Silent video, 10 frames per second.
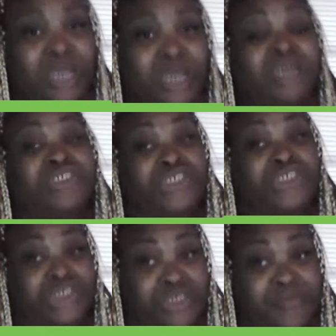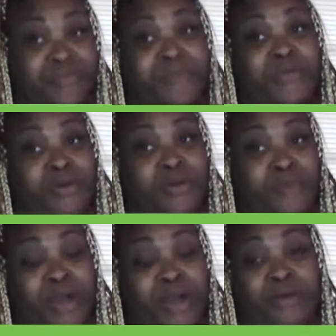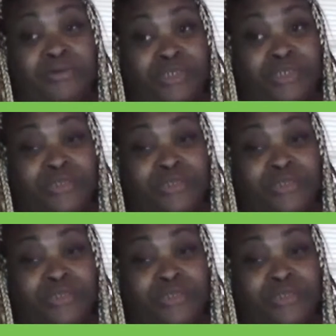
She should be put on pause.